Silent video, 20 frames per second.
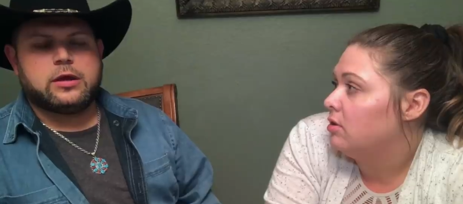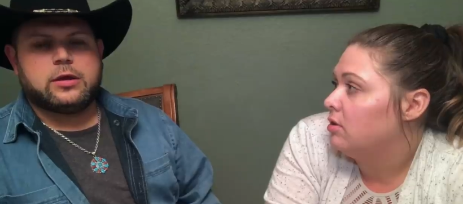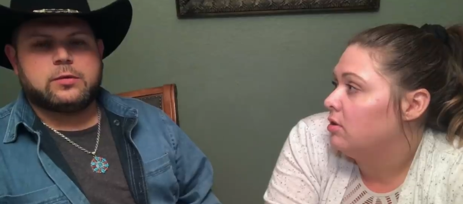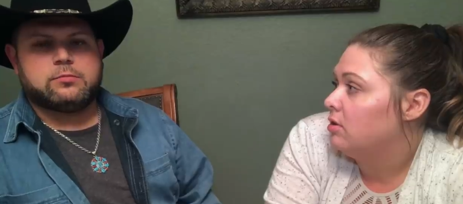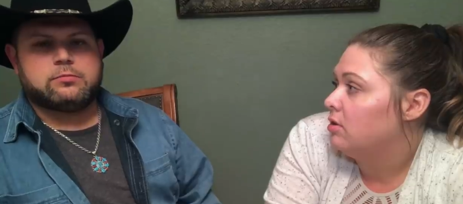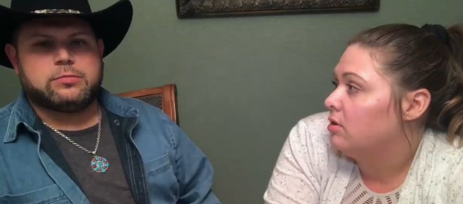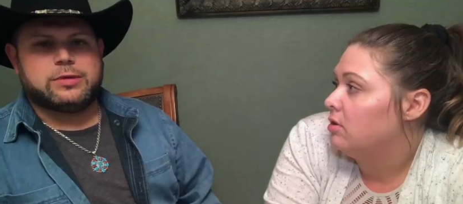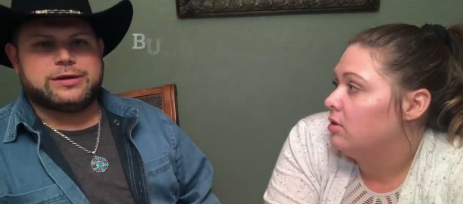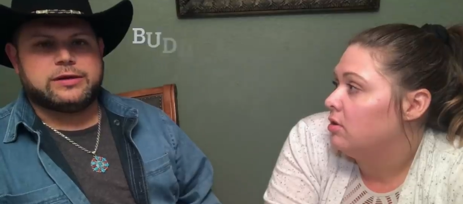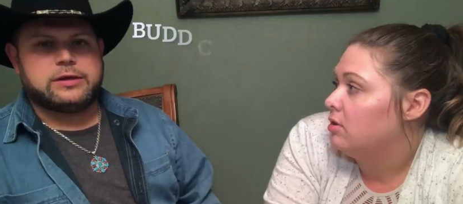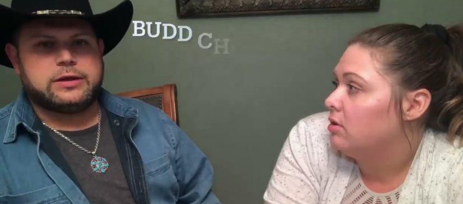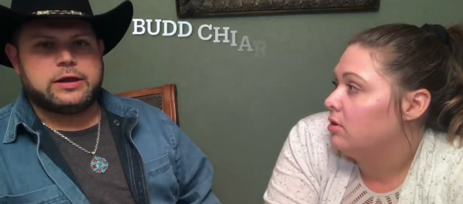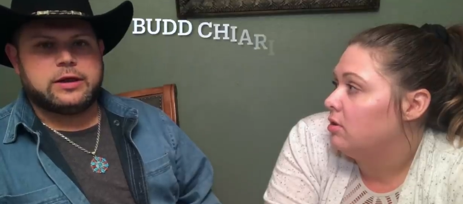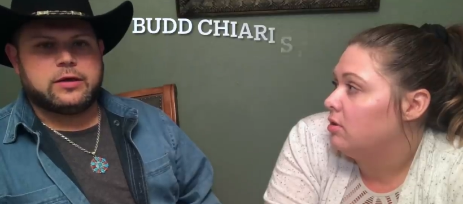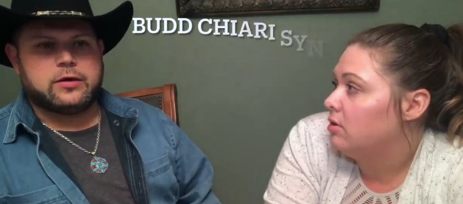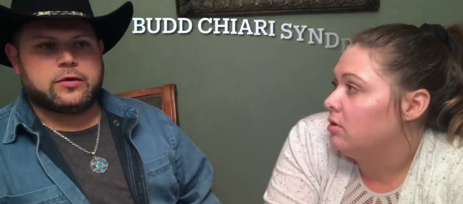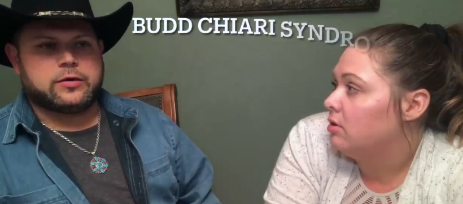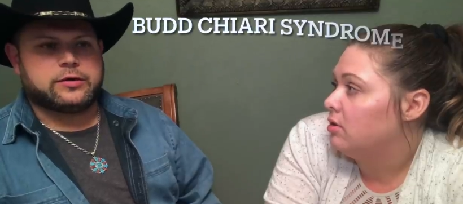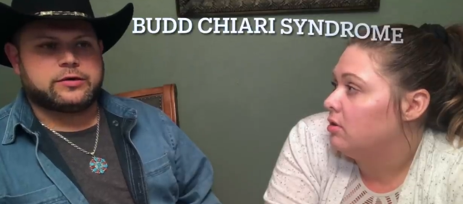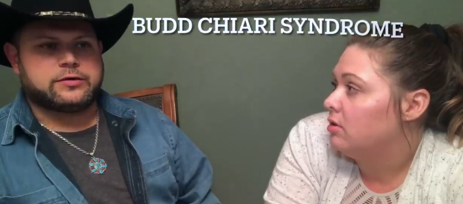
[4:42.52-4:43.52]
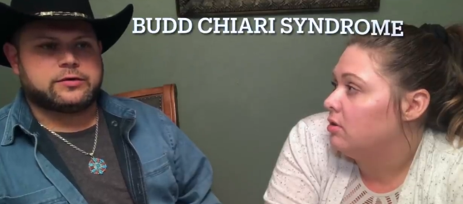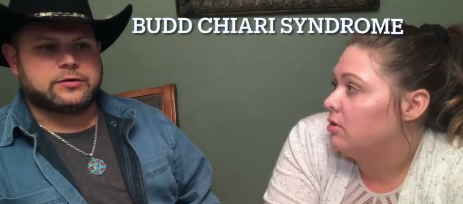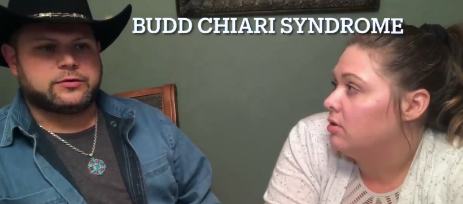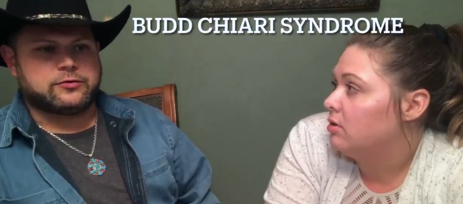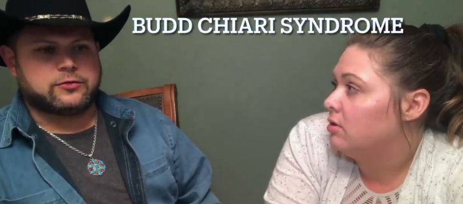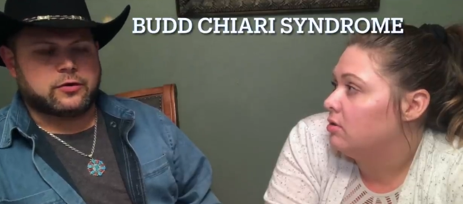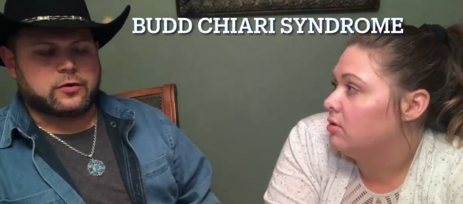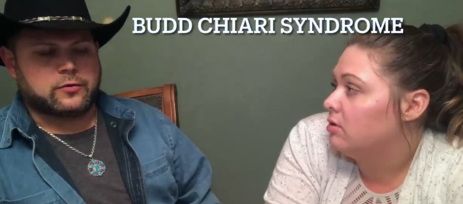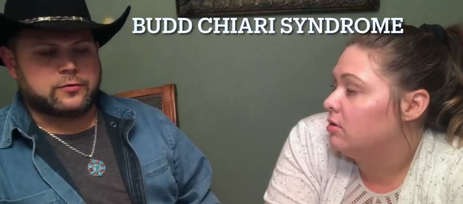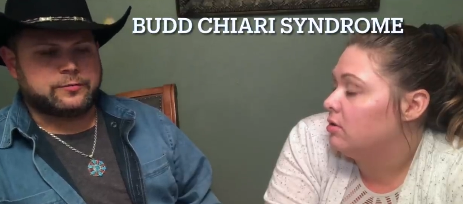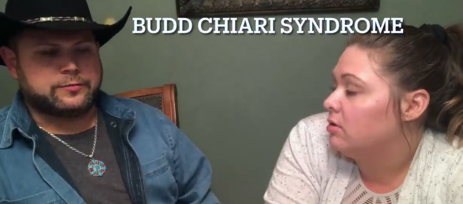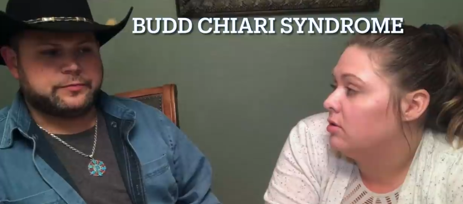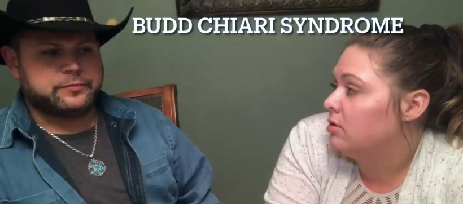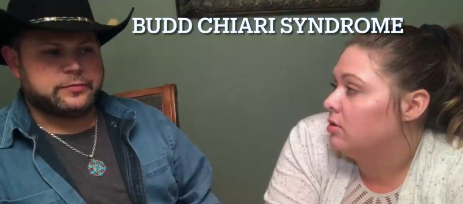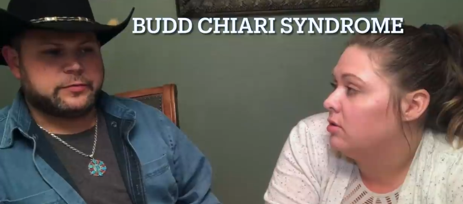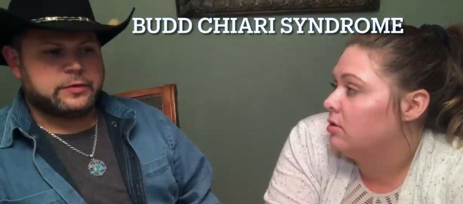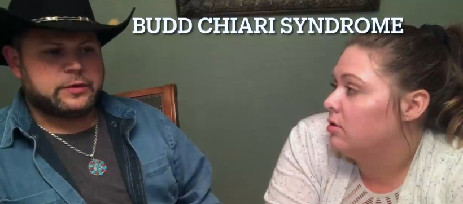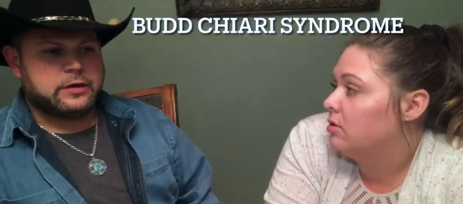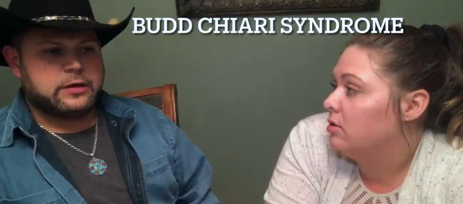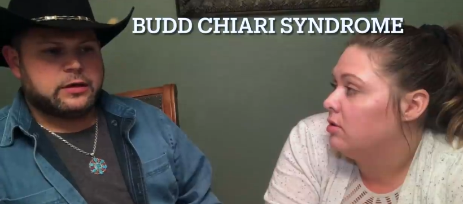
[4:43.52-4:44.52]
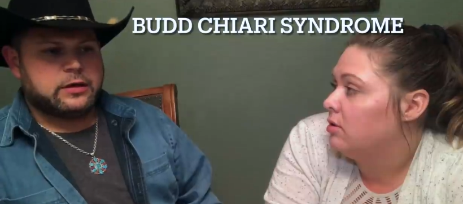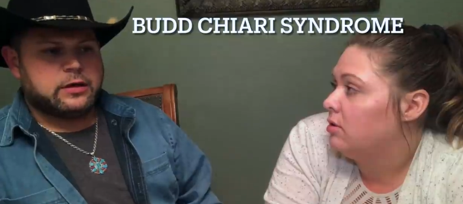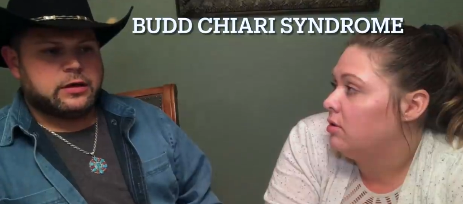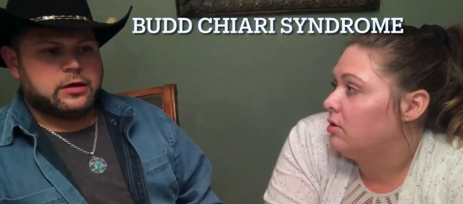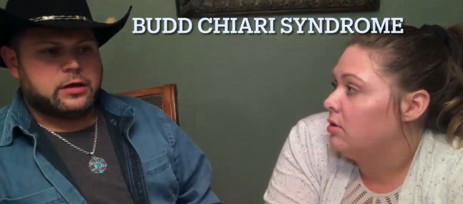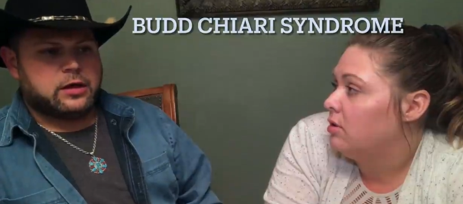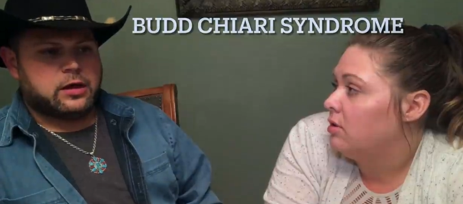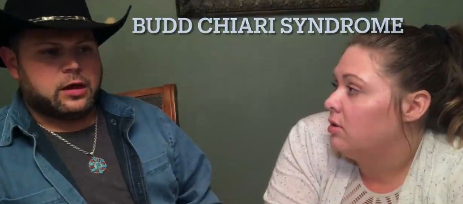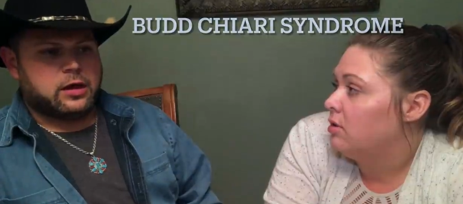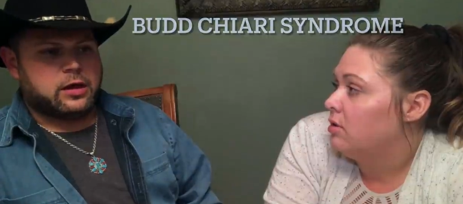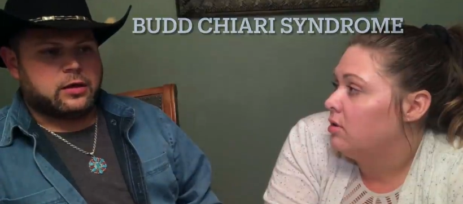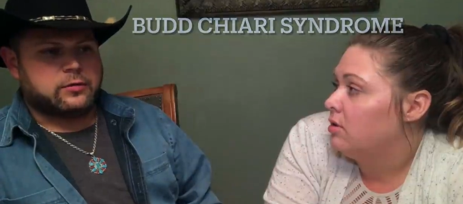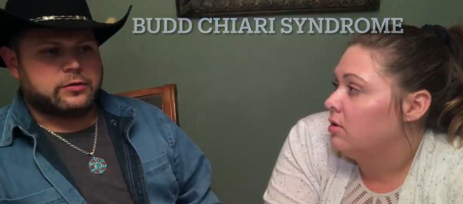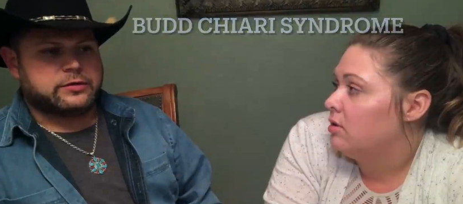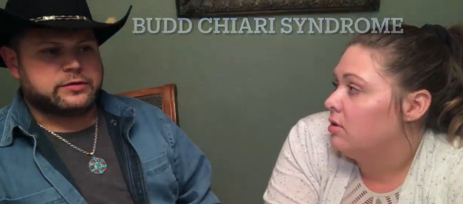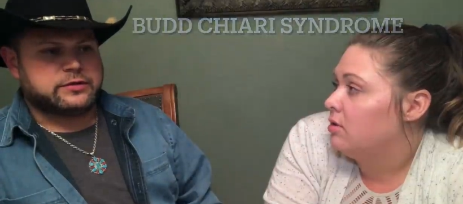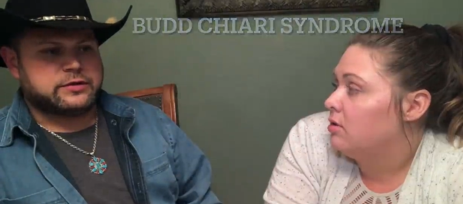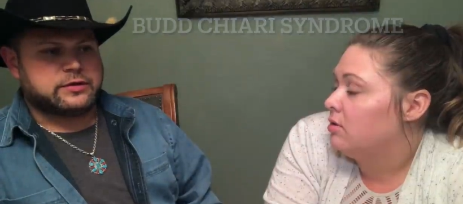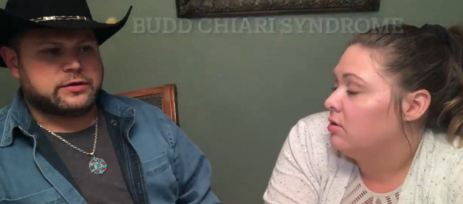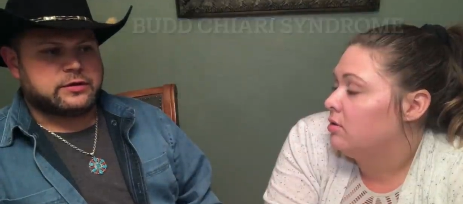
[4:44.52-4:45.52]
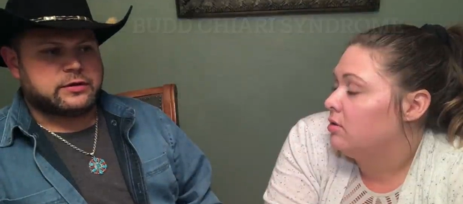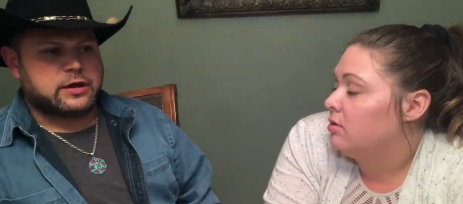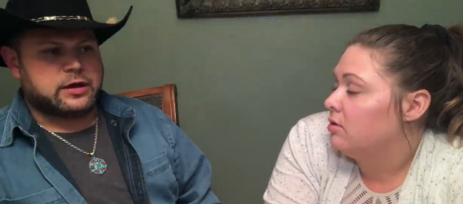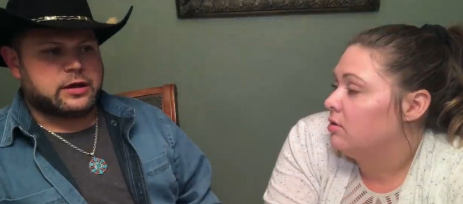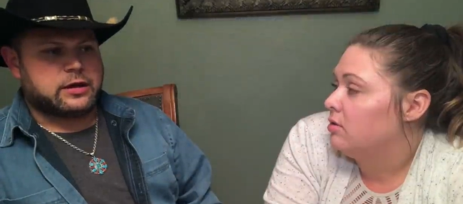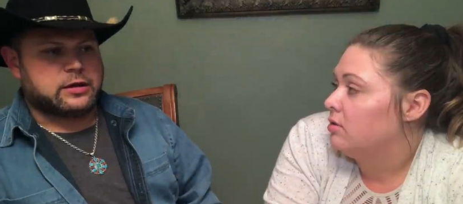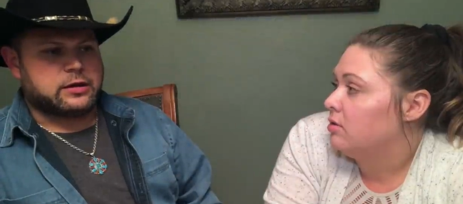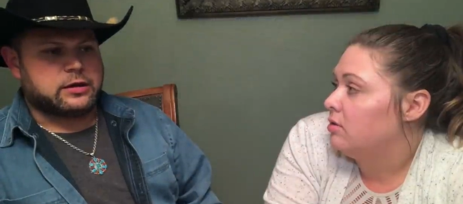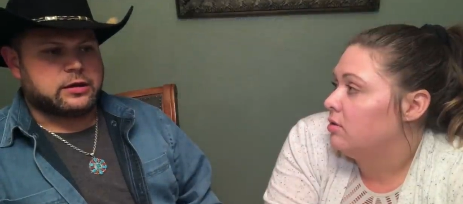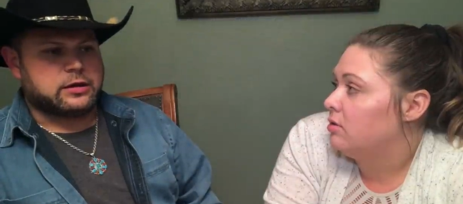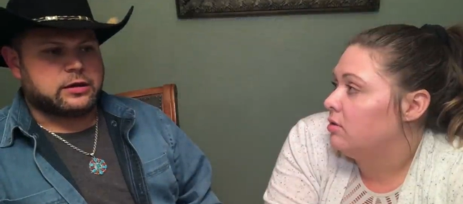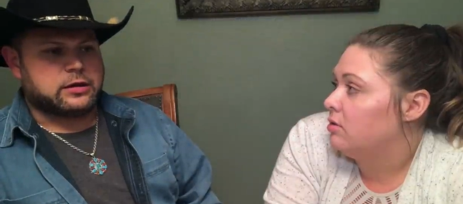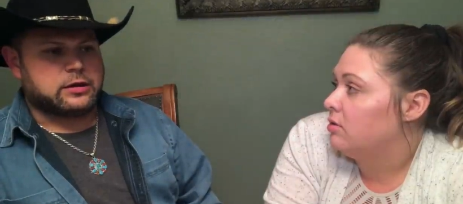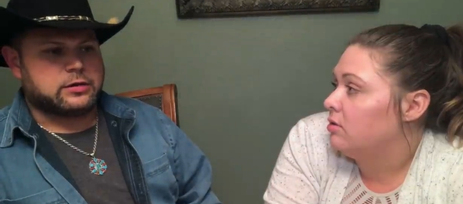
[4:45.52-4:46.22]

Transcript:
Speaker 1: Budd-Chiari syndrome, uh, which is a